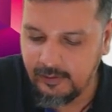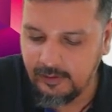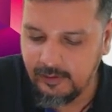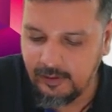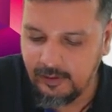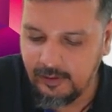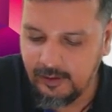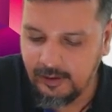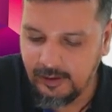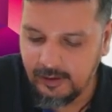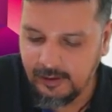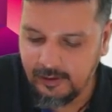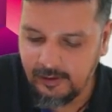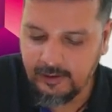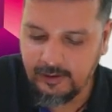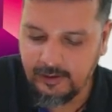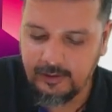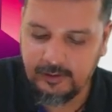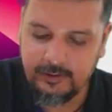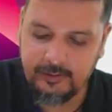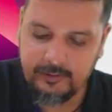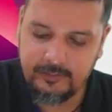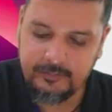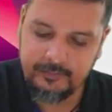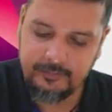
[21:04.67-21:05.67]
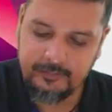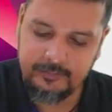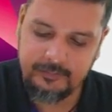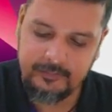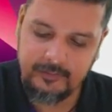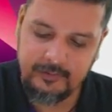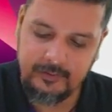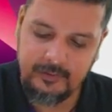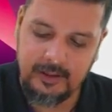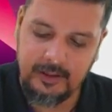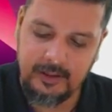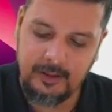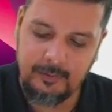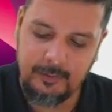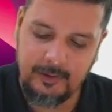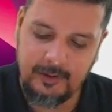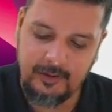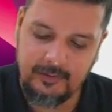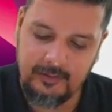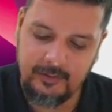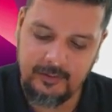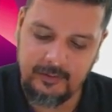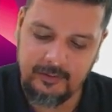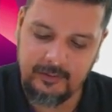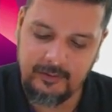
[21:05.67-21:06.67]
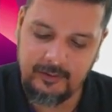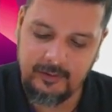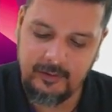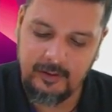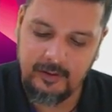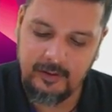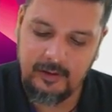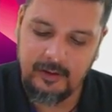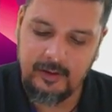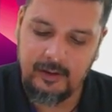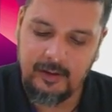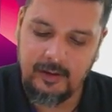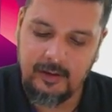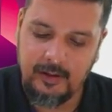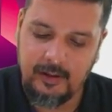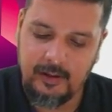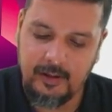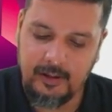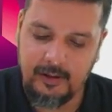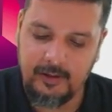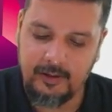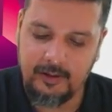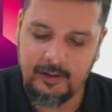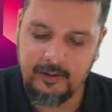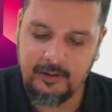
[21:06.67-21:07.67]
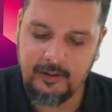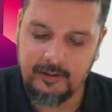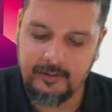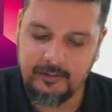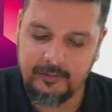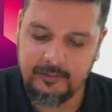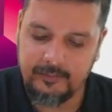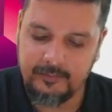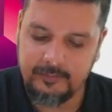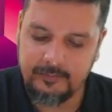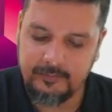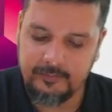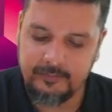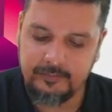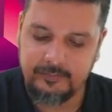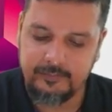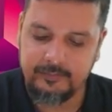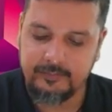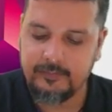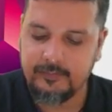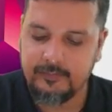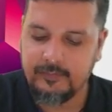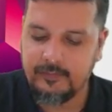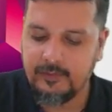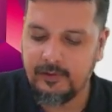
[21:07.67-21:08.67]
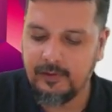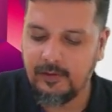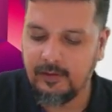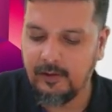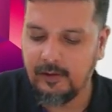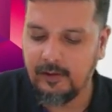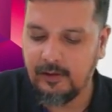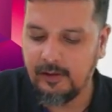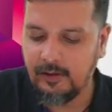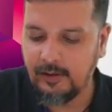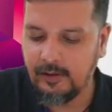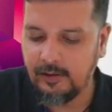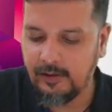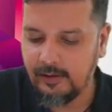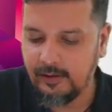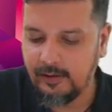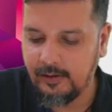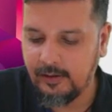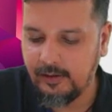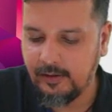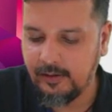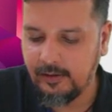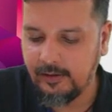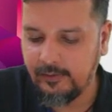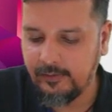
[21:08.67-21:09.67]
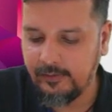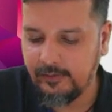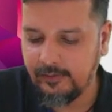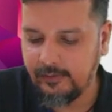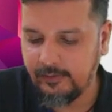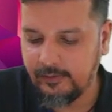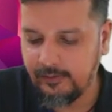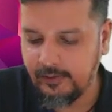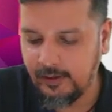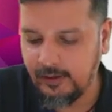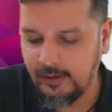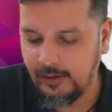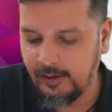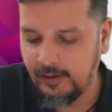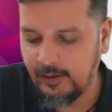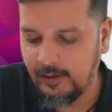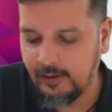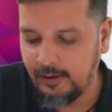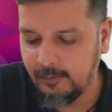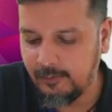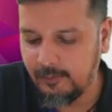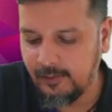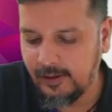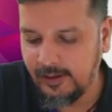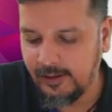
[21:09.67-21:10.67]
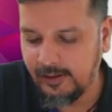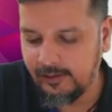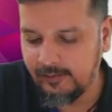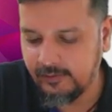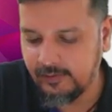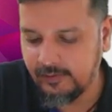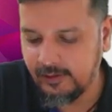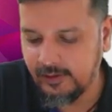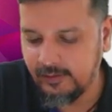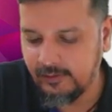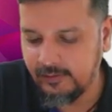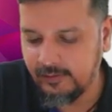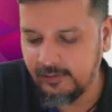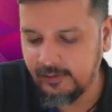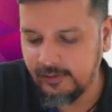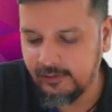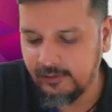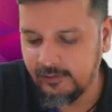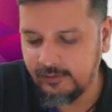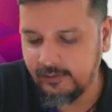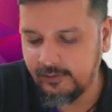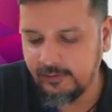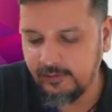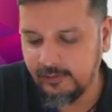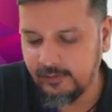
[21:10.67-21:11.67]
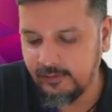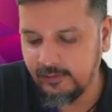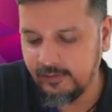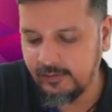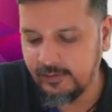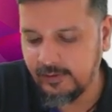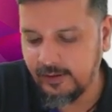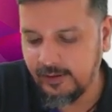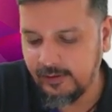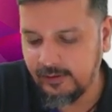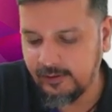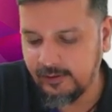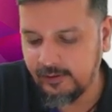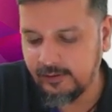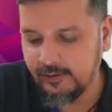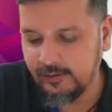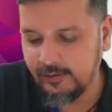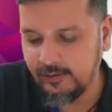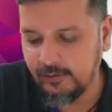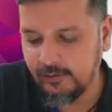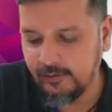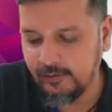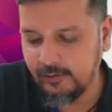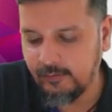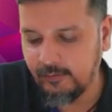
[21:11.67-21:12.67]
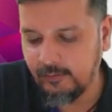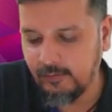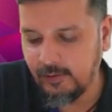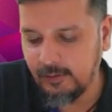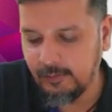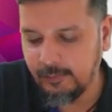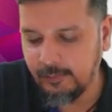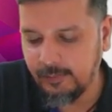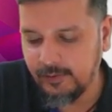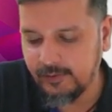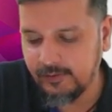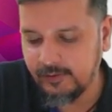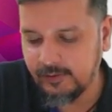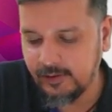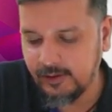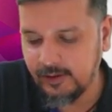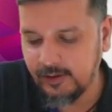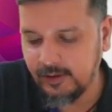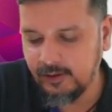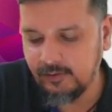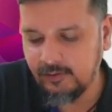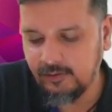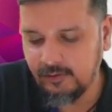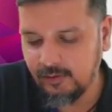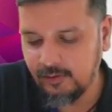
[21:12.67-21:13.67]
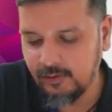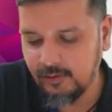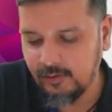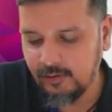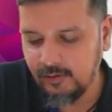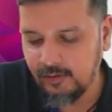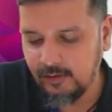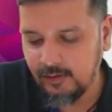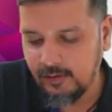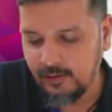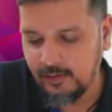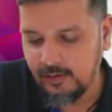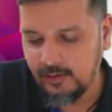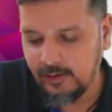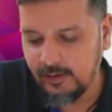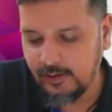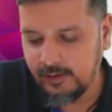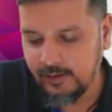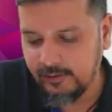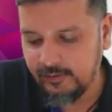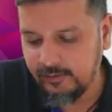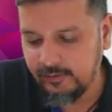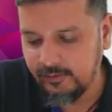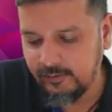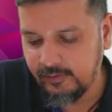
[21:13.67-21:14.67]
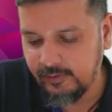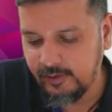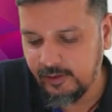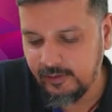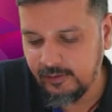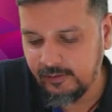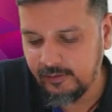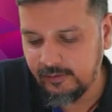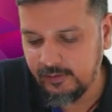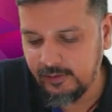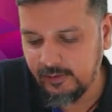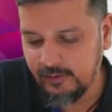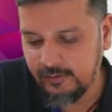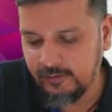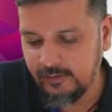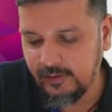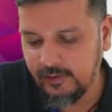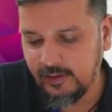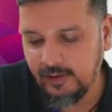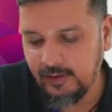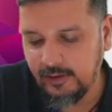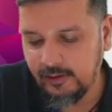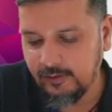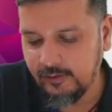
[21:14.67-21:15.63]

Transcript: 100. Selling prices 100. Your say income tax TCS is at 1% and GST say